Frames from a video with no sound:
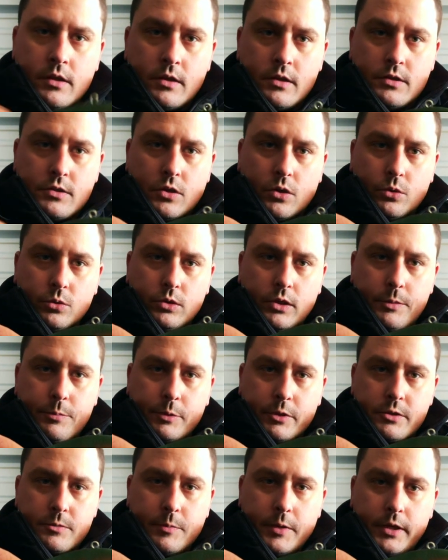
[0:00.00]
is an old
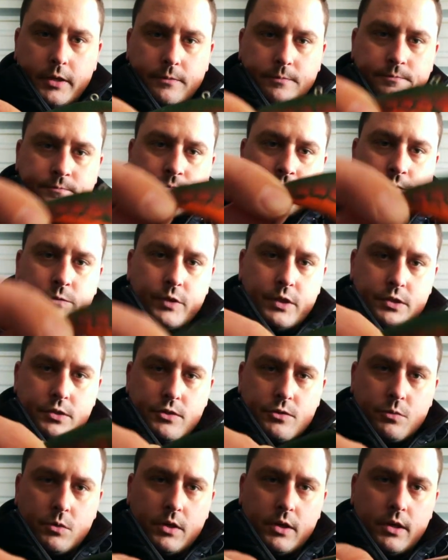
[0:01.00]
lipless bait. This
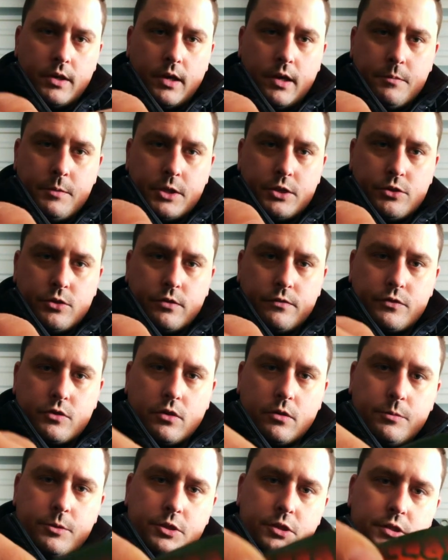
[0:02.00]
is one, I'm not sure if
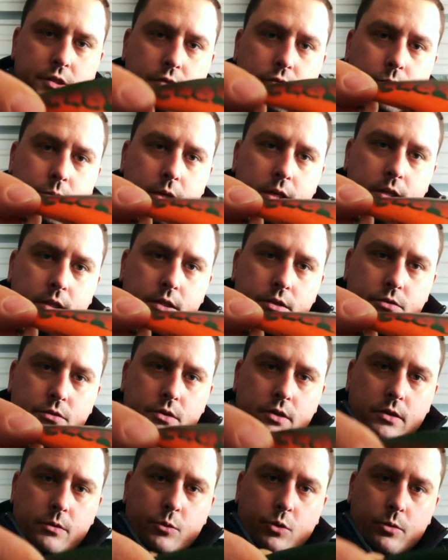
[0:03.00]
Skirmish is even making this one
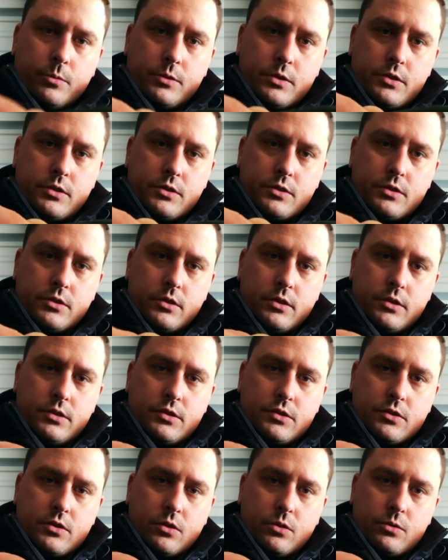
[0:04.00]
anymore, but this is this
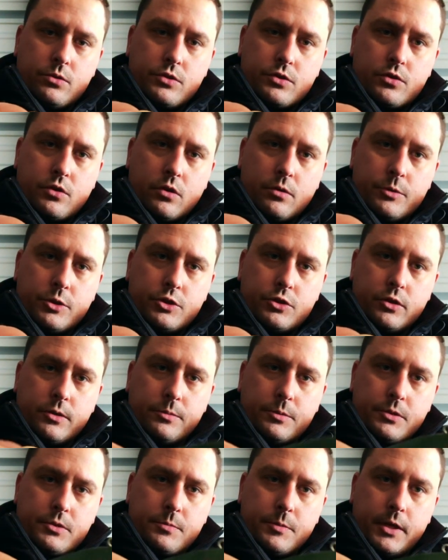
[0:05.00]
is an old Skirmish
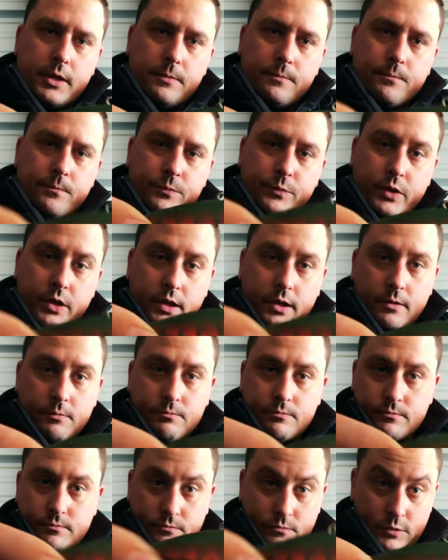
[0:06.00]
lipless bait.
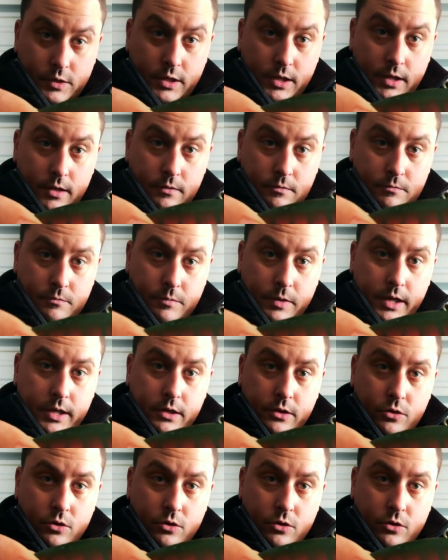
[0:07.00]
Um, again, back in a